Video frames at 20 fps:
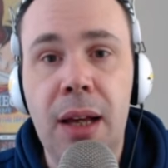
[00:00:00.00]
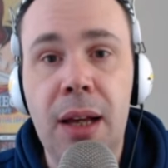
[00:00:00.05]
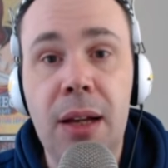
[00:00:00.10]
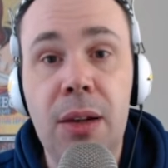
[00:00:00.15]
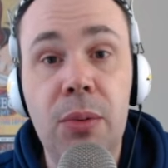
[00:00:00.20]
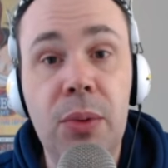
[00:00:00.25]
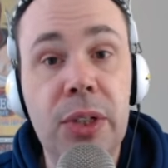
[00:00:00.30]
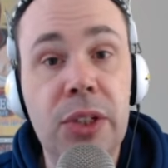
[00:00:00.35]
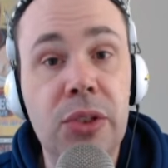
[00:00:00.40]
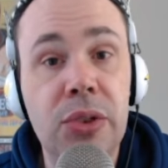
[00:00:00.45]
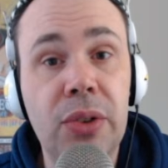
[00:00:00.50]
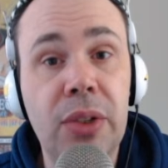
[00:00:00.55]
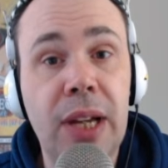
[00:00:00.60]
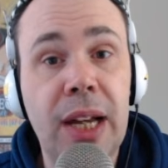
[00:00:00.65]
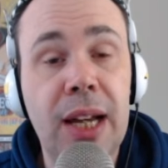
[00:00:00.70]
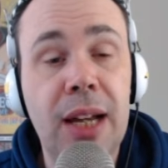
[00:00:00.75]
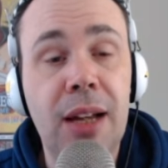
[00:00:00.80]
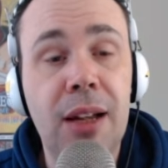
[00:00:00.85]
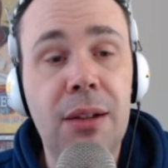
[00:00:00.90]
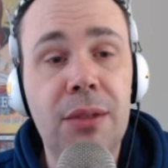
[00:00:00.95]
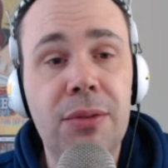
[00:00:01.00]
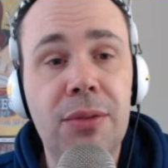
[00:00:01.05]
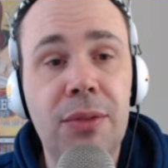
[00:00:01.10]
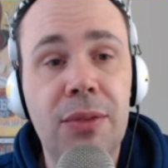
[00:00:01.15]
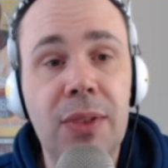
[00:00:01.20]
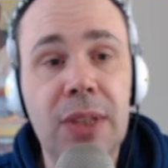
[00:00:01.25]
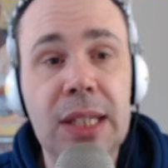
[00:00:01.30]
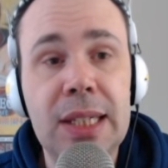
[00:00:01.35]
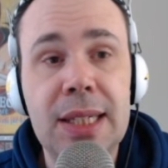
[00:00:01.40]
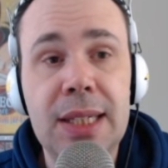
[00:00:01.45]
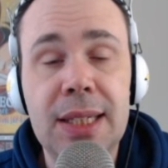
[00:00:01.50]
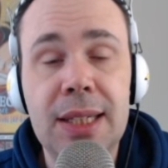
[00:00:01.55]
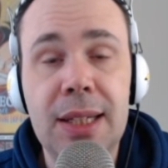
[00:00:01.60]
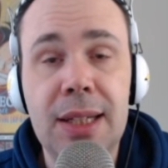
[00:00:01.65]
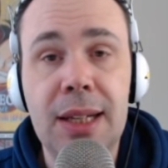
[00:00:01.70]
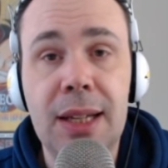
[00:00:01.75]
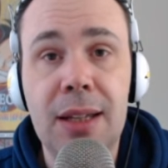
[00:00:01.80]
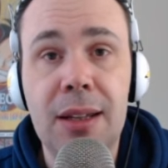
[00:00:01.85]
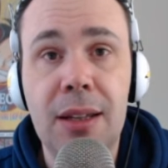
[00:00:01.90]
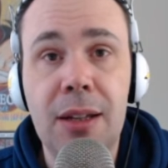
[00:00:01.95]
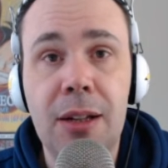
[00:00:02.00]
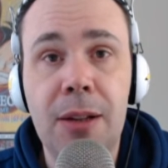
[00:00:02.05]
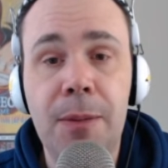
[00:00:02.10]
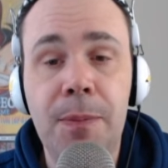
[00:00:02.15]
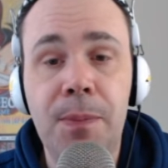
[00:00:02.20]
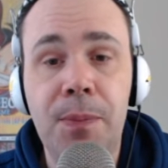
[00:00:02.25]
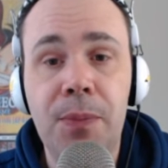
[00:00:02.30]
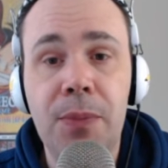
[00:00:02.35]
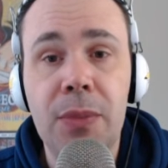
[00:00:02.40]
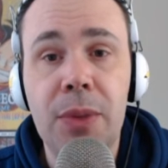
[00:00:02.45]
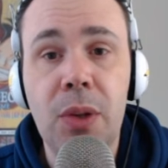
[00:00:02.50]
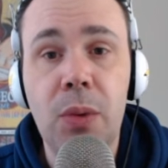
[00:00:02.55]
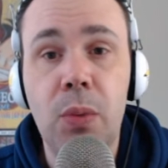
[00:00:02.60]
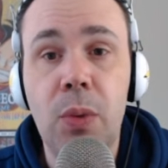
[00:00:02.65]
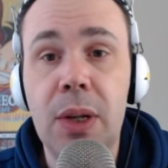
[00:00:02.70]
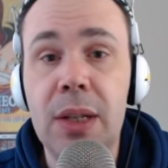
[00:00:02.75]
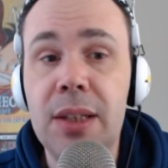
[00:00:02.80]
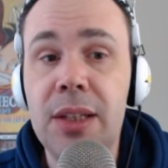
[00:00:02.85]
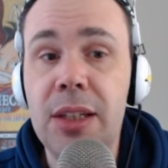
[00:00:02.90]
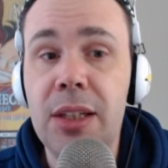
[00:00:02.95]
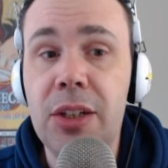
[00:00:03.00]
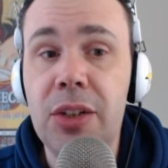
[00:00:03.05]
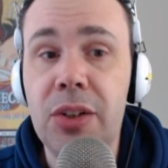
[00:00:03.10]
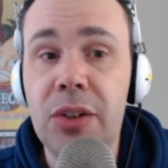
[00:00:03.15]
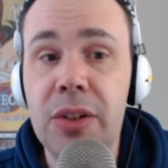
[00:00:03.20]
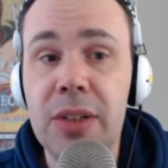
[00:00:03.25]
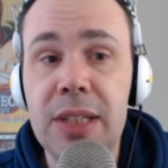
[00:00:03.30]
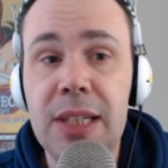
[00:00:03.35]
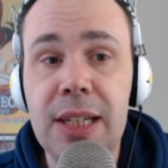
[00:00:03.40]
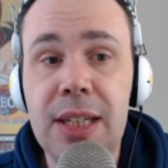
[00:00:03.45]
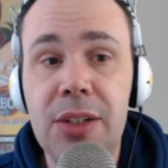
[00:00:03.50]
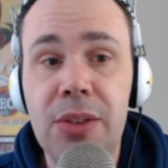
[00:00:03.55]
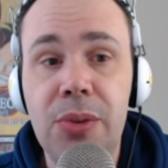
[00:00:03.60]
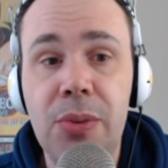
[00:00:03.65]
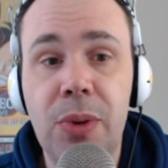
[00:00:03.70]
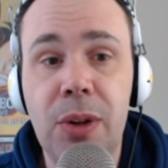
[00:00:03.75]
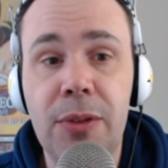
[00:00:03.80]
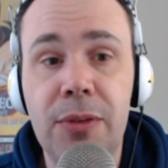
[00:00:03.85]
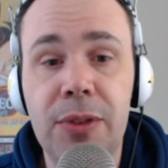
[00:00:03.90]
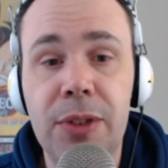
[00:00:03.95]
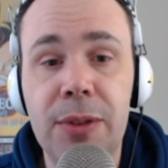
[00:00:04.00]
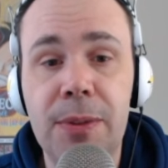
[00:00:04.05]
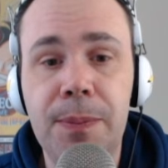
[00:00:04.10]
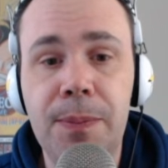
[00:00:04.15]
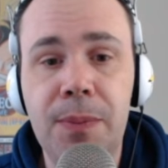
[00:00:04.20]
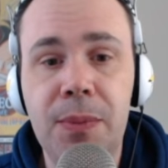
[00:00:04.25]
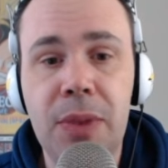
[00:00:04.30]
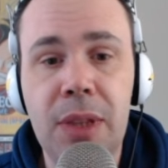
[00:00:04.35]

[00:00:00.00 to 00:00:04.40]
We do have, this is another one that you don't see too often.